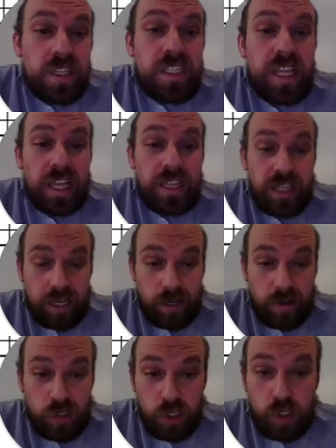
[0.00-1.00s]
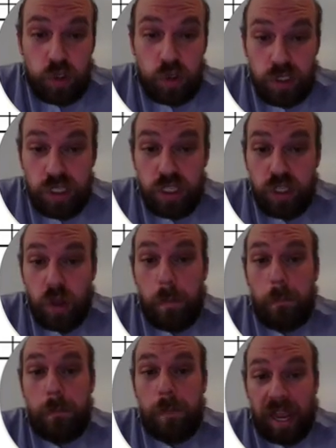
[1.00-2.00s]
is not there, so you use the
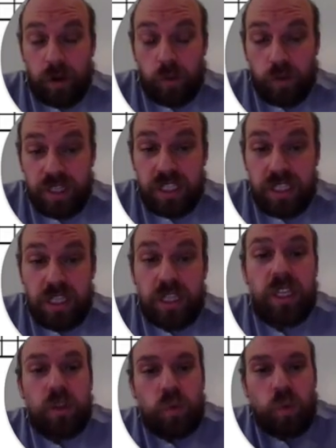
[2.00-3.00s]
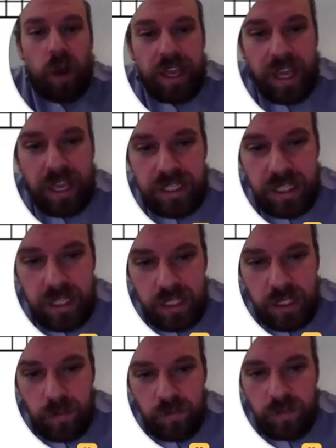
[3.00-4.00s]
slope backwards until you get the
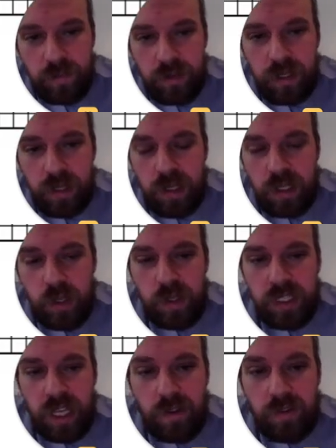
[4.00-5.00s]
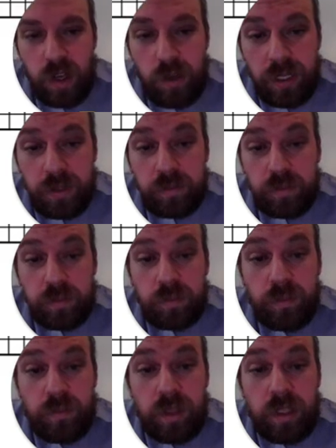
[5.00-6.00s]
y-axis. So instead of going
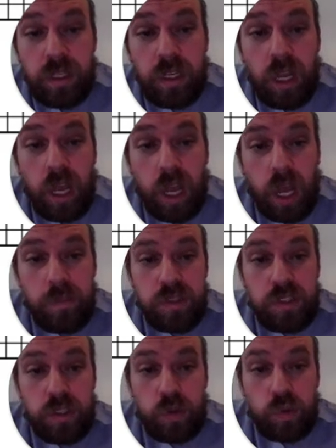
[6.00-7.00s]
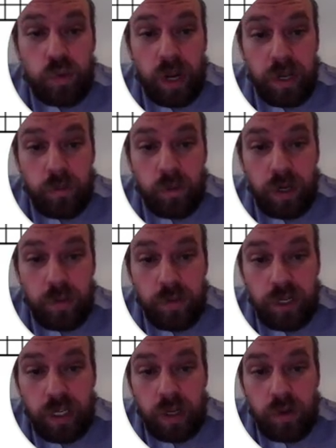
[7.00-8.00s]
up to right 1, we're
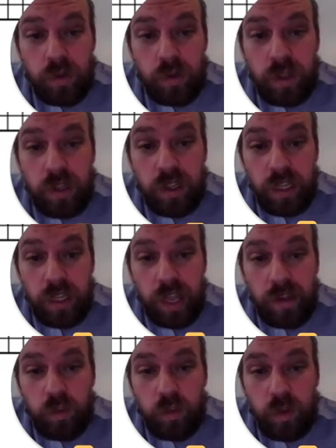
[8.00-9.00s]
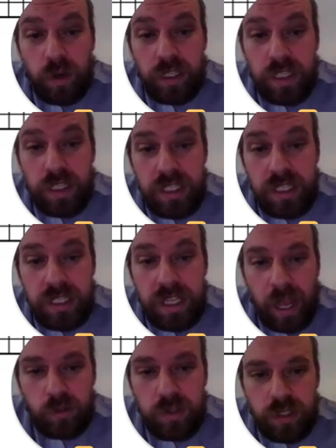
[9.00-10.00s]
going to go left 1,
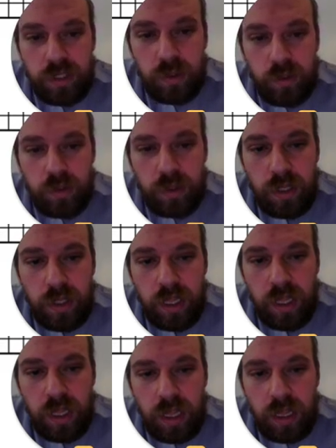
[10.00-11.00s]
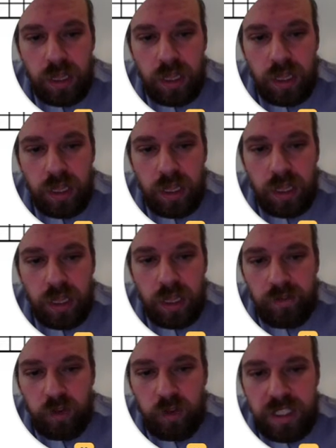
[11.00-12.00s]
down 2. Left 1,
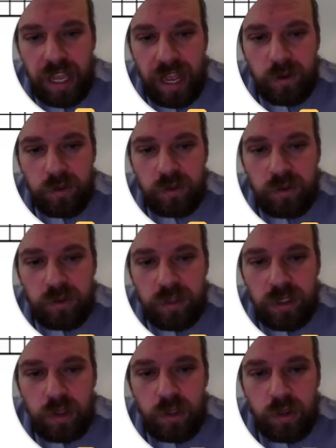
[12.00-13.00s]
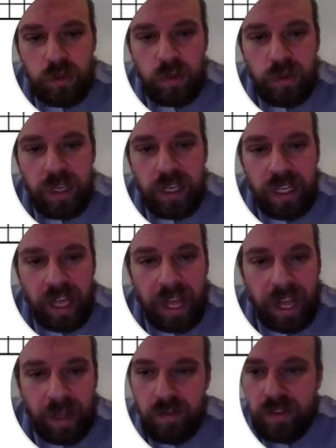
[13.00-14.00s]
down 2, where we hit
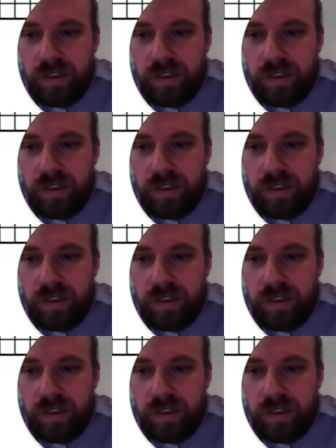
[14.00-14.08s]
at